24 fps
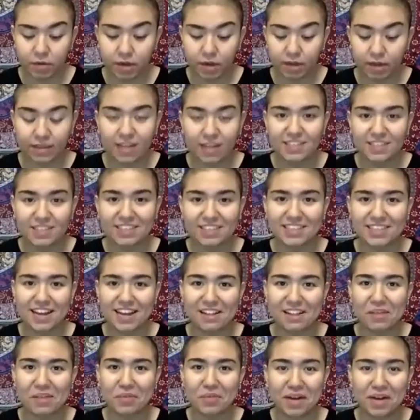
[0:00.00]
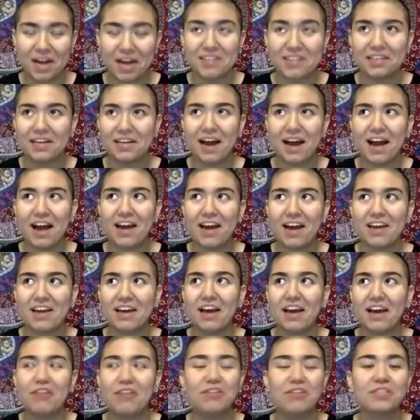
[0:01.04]
Like, that's exactly what I did. I
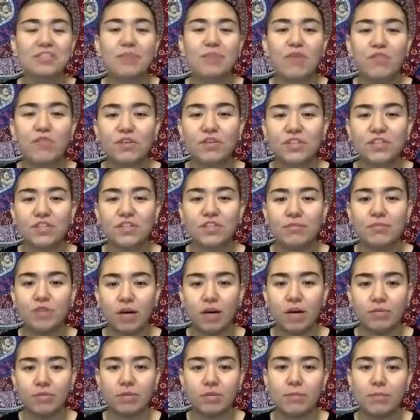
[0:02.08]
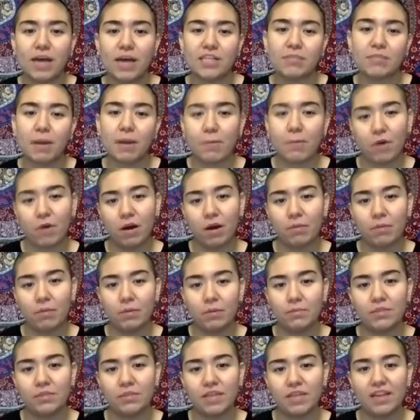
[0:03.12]
used my full-time job to mask my
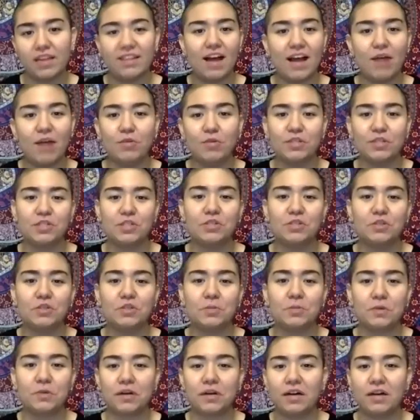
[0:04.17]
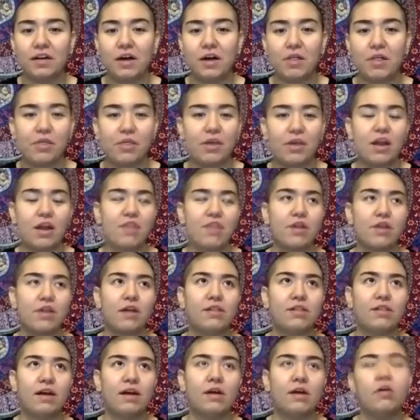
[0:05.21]
problems, and that was super unhealthy. And I thought
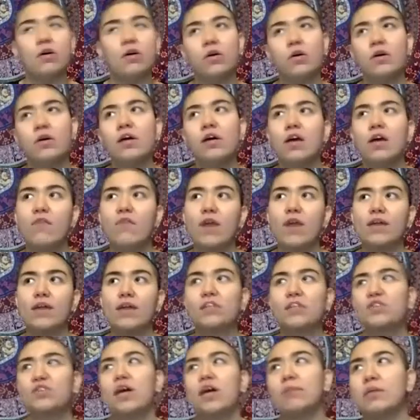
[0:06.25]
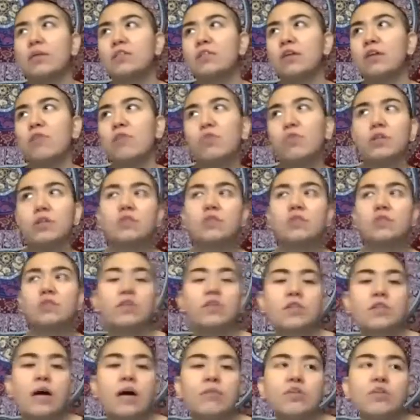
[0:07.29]
that, oh, if I distract myself with this
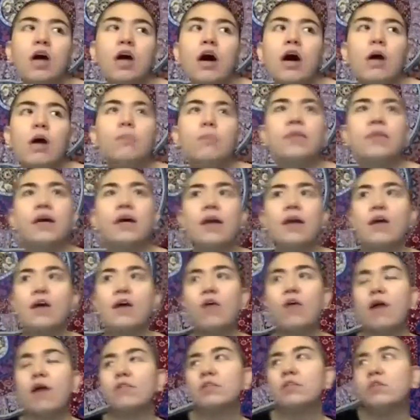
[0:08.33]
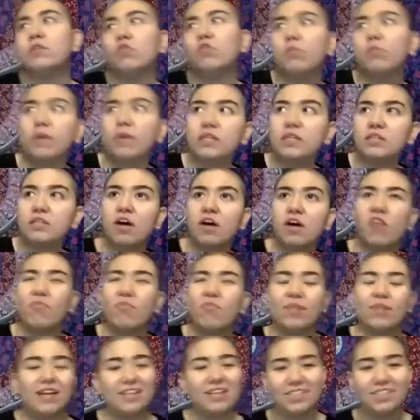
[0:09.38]
full-time job, then I don't have to deal with myself. But
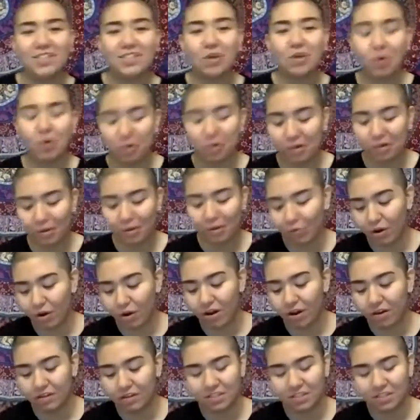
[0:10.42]
that's totally wrong.